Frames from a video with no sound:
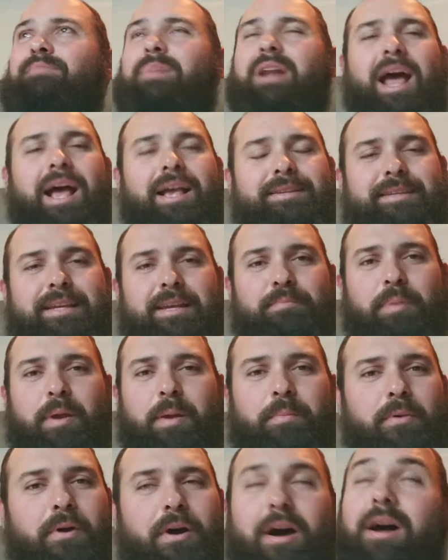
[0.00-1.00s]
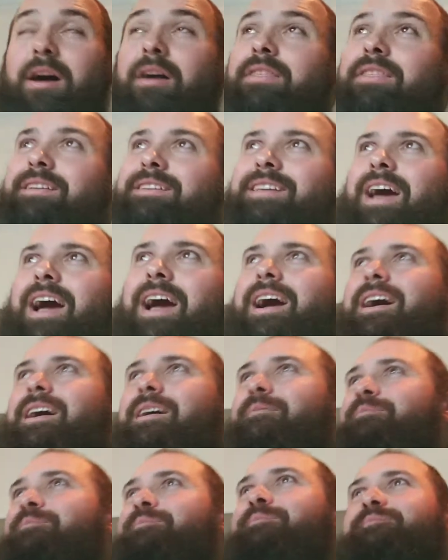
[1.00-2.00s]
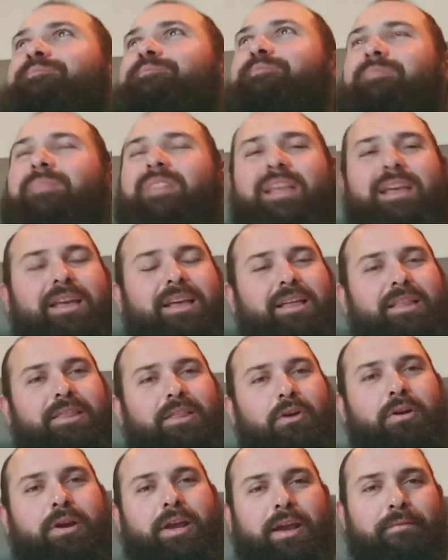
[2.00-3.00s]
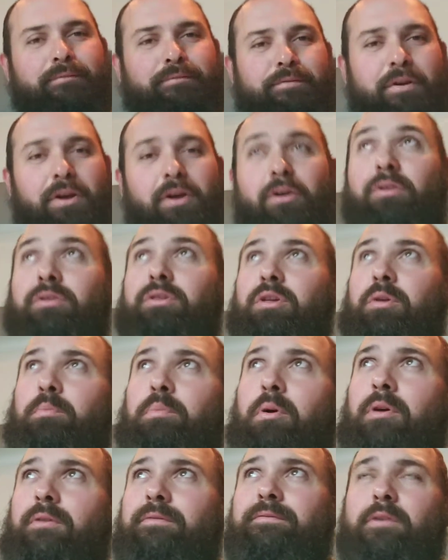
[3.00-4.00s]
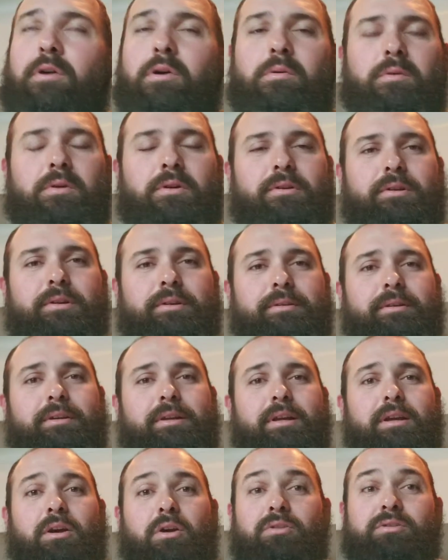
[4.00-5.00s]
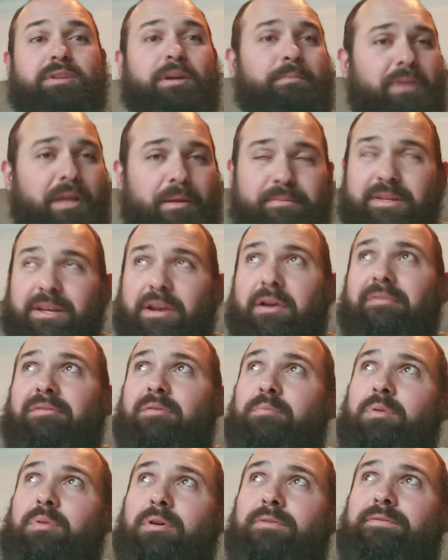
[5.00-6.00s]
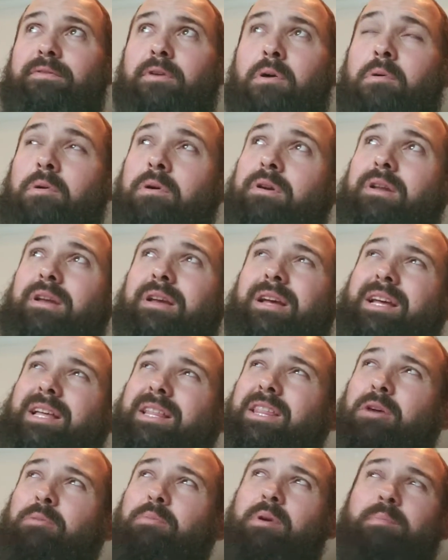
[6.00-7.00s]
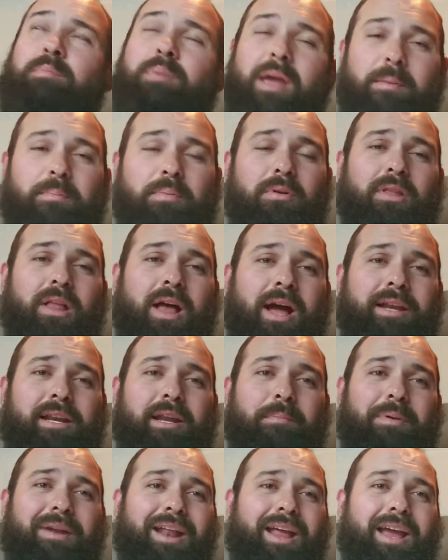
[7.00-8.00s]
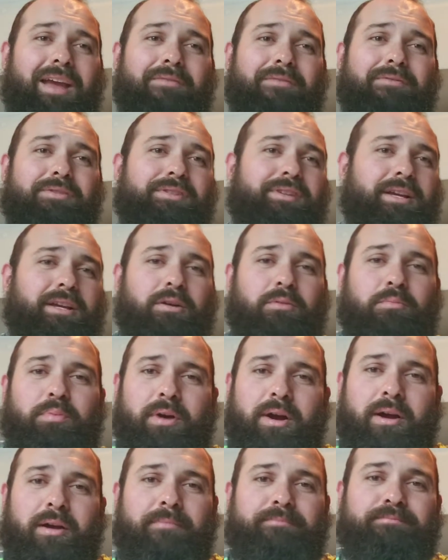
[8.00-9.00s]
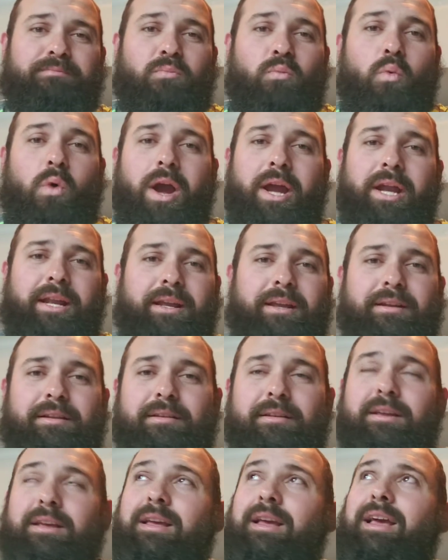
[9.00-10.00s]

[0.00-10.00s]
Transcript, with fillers: But I see people all the time. They'll get fuel, they'll pull forward, or sometimes they don't even pull forward. There'll be people lined up at every single pump waiting,